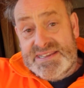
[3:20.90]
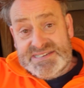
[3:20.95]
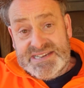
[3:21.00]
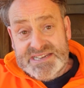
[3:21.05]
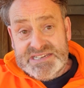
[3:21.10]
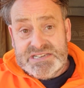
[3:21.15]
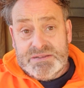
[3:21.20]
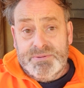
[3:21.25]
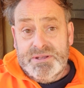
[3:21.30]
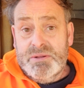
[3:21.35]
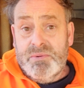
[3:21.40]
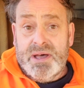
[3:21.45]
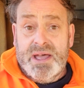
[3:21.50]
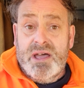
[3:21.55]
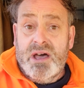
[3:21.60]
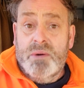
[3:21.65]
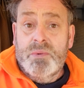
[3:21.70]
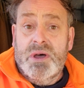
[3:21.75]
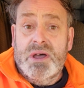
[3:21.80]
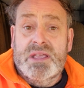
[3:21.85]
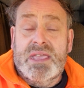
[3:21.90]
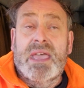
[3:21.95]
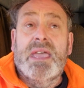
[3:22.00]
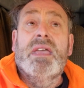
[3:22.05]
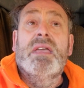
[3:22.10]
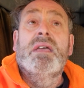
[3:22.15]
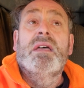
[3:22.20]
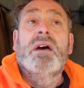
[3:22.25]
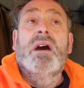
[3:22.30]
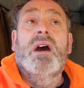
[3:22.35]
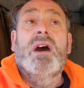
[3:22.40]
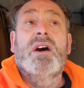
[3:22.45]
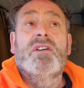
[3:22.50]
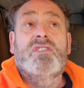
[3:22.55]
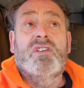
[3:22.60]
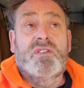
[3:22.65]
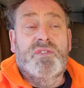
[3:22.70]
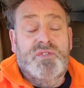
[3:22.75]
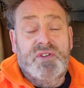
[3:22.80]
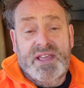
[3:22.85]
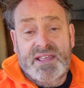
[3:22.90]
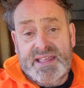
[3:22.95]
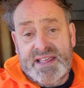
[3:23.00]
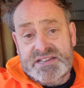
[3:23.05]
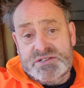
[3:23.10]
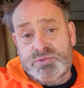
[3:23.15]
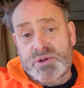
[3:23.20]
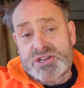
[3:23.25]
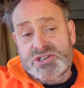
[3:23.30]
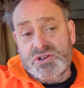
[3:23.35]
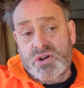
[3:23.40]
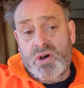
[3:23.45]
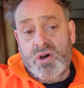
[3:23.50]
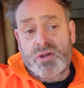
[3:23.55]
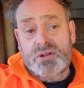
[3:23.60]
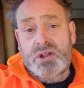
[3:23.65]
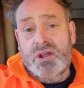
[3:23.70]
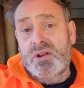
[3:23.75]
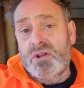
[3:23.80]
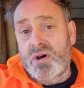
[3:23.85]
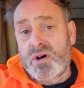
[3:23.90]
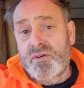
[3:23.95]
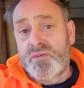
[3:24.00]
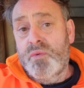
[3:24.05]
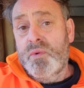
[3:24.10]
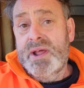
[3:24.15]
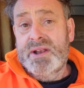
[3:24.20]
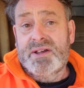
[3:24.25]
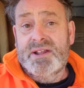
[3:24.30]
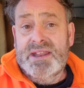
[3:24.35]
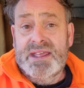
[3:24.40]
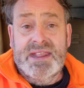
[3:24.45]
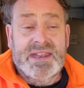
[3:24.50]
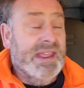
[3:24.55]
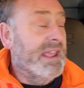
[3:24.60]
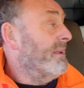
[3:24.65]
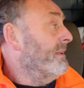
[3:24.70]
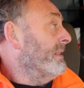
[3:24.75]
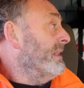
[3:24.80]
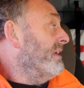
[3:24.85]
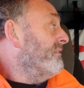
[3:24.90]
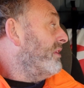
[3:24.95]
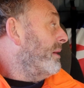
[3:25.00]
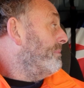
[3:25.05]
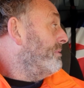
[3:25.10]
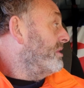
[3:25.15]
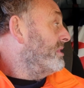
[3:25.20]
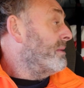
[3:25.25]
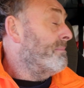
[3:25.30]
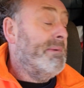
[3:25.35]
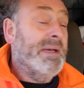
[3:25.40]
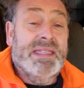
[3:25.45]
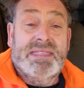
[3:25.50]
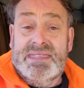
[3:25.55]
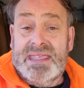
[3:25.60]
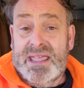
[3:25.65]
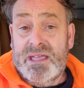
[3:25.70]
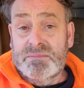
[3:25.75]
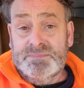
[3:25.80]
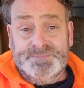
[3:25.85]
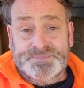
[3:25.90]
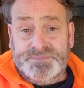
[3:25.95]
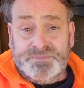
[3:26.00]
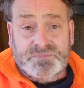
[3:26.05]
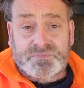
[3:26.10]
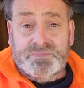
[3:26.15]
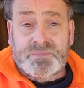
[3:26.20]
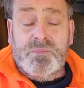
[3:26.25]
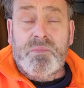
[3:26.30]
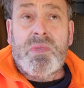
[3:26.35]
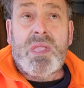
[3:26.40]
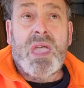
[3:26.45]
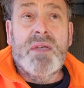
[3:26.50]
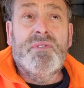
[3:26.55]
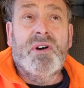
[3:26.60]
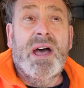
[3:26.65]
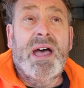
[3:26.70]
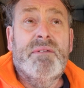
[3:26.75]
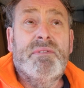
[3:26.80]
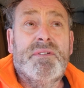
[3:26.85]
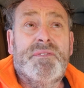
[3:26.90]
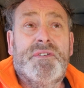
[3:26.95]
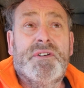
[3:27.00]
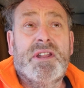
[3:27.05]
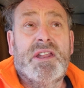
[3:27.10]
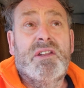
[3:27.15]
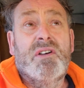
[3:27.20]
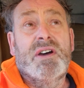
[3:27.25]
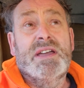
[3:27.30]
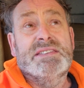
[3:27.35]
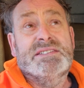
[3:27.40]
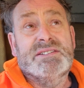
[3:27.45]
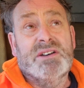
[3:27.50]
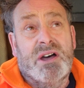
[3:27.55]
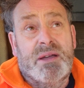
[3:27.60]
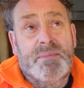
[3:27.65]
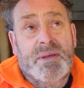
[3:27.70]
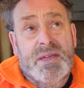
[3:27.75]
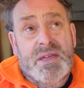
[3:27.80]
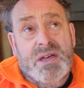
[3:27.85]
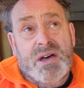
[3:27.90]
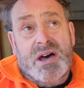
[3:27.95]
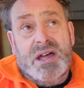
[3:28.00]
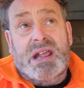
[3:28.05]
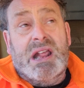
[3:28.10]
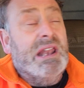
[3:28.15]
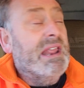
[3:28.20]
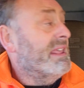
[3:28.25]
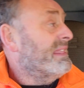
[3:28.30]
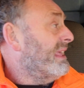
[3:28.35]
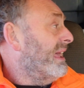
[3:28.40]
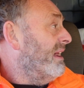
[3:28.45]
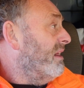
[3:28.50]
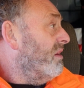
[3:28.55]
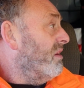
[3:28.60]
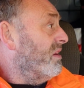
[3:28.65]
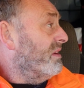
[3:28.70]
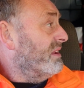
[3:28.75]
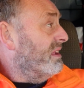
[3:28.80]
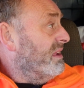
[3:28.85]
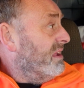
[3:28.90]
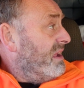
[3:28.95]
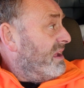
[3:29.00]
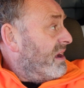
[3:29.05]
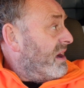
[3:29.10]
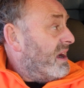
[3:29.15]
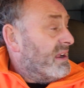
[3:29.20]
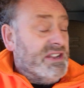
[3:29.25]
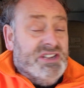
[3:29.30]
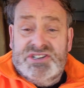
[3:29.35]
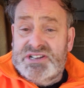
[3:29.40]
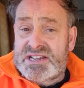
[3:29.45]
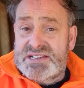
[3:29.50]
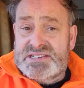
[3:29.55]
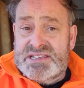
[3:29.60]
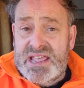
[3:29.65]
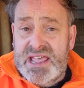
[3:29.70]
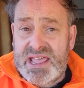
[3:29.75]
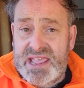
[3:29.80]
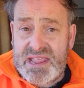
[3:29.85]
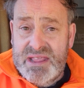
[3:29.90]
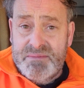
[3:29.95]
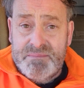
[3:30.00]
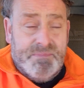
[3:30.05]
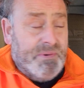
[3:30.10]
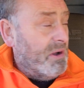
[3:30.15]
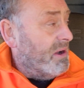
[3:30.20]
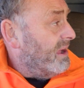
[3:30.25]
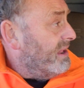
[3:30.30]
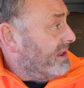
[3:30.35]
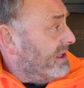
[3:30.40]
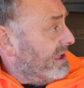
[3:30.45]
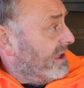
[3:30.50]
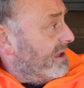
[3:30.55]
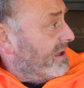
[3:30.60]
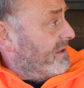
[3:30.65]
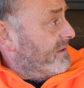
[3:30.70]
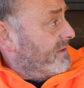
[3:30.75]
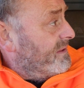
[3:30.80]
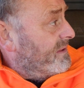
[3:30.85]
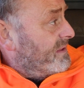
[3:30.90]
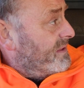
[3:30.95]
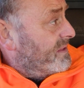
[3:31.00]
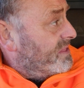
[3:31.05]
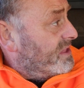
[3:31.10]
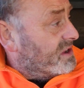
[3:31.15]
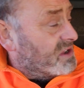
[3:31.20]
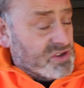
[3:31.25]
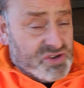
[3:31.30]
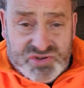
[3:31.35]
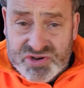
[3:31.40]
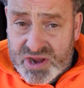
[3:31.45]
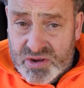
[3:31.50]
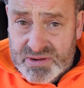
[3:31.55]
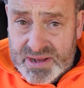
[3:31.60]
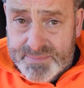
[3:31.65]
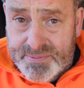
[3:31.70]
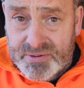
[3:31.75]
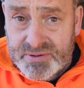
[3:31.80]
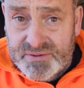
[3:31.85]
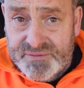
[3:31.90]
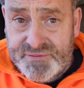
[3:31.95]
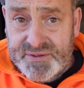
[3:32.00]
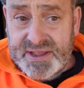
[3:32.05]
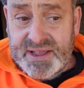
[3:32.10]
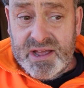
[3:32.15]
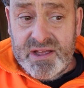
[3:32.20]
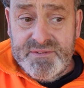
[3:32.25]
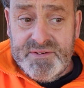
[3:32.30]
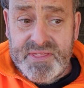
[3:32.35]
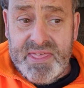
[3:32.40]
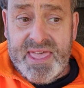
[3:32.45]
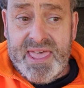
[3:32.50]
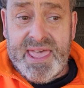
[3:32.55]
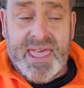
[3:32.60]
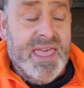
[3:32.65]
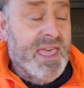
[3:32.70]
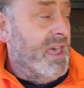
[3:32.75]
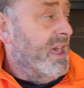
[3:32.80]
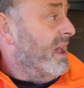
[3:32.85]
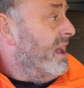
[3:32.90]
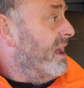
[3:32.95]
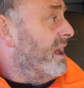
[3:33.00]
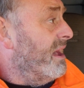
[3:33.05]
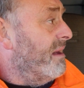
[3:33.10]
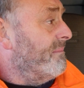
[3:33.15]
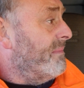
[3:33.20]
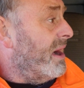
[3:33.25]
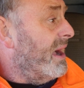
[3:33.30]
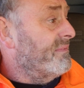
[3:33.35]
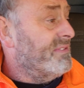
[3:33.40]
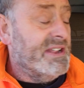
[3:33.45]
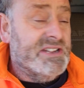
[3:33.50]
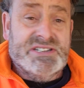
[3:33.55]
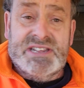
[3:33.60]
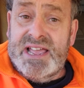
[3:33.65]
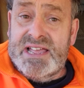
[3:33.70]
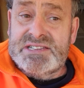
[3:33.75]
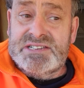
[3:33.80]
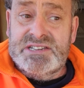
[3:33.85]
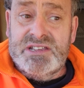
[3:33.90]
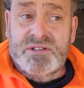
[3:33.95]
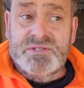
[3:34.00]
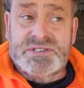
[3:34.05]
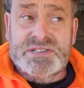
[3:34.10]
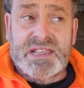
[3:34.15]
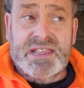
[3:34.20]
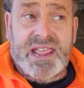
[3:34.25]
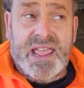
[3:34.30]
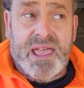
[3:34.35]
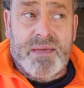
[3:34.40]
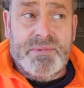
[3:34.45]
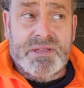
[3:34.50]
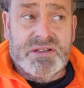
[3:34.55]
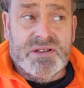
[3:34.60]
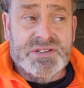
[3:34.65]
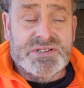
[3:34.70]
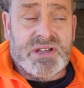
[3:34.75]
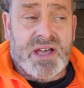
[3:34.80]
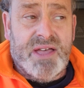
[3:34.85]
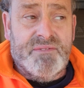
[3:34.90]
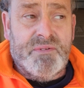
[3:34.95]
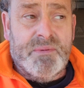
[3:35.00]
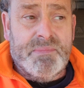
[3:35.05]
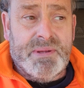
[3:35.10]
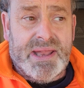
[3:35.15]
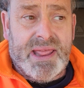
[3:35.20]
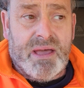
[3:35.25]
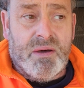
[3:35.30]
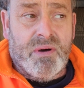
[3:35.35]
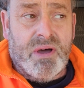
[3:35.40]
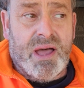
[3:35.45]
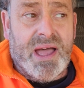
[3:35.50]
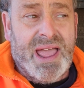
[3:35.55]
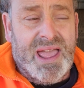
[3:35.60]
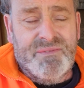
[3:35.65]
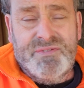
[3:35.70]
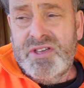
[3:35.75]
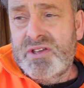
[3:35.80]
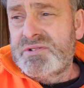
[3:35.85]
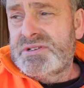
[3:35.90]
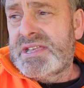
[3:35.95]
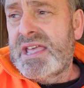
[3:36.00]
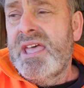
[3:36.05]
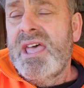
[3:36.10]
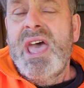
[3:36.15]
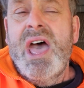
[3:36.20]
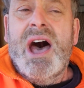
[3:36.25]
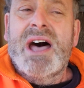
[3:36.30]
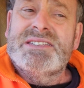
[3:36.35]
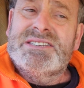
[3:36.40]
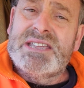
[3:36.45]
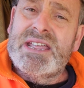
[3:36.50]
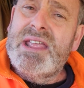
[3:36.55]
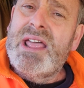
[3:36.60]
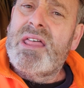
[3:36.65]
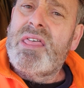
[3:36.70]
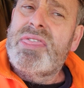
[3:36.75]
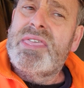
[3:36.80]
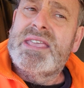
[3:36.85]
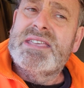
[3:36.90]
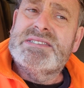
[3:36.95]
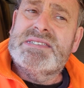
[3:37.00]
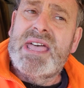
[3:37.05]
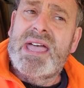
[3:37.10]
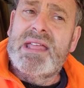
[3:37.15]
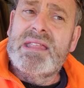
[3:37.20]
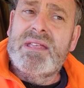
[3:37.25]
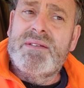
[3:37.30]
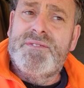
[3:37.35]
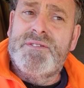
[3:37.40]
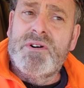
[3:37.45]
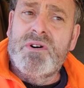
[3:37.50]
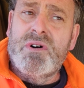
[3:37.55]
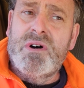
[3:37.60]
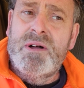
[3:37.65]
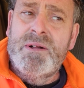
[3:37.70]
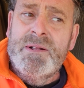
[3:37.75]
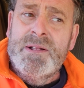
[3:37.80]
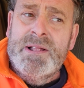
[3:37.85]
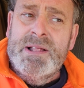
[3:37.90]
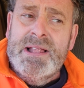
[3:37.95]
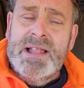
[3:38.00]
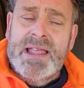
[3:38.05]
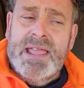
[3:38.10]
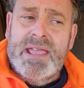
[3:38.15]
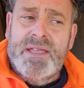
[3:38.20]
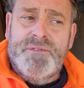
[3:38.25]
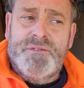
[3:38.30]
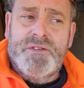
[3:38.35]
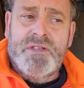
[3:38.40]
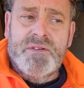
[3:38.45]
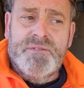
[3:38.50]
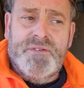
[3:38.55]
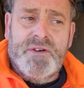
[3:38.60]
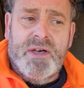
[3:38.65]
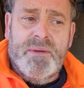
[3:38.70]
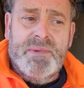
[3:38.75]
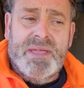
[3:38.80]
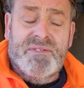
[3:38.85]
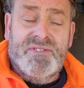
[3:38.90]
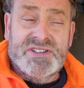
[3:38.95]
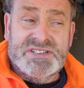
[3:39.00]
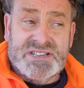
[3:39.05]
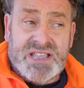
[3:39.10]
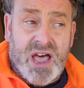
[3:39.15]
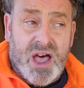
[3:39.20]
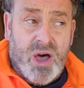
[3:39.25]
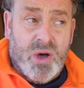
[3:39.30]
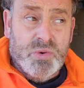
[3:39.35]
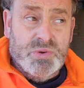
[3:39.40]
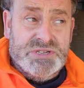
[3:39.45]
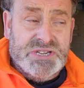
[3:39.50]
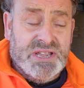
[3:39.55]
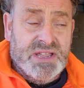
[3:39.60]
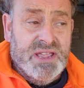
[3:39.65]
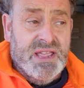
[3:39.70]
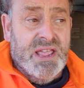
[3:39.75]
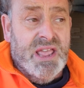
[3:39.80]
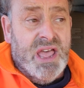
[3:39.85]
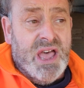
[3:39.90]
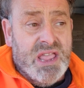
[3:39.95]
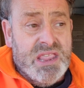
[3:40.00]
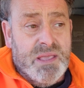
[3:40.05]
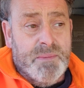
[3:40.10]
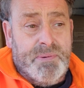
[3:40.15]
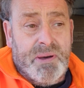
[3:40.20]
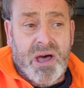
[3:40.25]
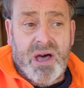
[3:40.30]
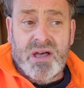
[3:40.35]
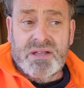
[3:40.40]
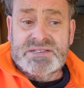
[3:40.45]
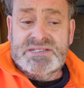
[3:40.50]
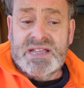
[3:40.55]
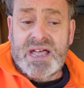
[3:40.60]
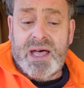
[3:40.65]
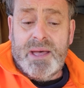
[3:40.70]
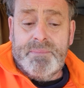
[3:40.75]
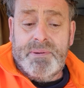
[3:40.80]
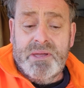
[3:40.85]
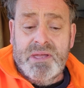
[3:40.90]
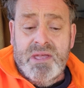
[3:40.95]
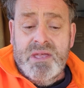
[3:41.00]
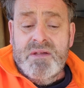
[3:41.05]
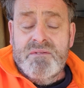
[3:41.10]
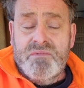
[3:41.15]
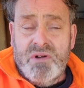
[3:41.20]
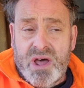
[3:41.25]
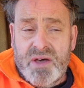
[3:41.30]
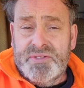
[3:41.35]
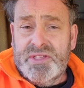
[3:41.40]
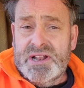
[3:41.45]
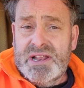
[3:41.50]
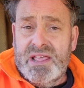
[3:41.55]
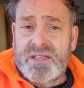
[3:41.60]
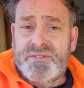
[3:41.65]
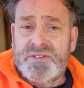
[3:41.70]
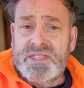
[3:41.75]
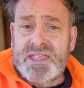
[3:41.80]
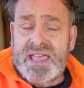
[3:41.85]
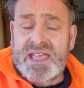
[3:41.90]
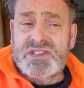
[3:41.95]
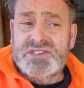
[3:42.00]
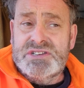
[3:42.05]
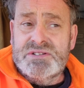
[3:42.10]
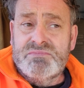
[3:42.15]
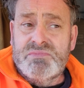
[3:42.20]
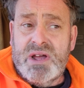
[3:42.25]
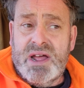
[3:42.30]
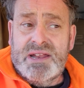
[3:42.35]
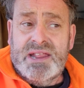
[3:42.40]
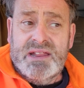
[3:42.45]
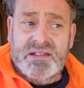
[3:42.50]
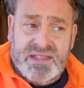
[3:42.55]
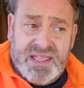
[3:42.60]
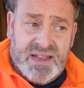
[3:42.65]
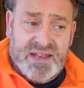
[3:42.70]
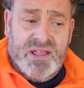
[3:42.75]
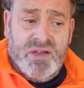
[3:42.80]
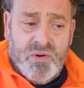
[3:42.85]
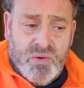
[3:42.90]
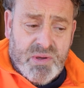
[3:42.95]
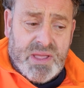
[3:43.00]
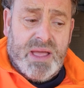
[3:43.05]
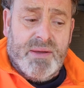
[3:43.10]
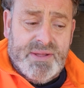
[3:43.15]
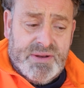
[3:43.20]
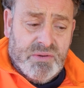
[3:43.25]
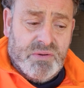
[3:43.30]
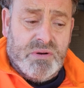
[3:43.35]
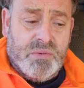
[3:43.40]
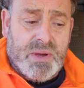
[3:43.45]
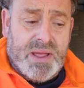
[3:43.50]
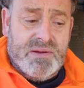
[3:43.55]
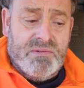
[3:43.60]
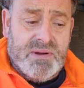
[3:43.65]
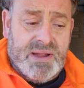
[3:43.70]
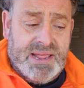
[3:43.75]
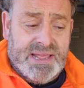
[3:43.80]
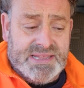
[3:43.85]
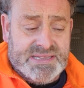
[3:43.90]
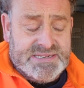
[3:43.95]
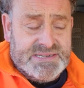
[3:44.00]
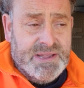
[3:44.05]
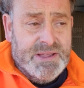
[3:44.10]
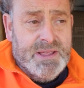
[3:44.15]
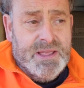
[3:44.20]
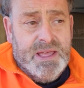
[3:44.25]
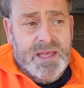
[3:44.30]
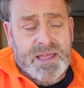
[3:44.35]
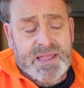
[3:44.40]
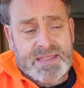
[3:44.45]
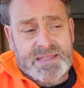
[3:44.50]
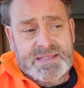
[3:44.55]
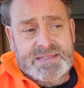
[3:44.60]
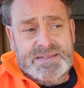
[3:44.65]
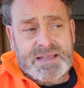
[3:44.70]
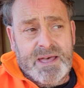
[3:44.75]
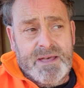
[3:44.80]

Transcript: tends to be the way I work it. I just flick that switch on and off when I need it. I put the bed down. If I have it for the night time, I'd click that on. I'd adjust the heat by the control up on the thing over there. I haven't actually had to use it yet because I haven't been out. Well, I have used it. I'll tell you the other thing it's handy for. If it's cold and you're parked up, rather than leaving the engine running, getting it all going all the way around, and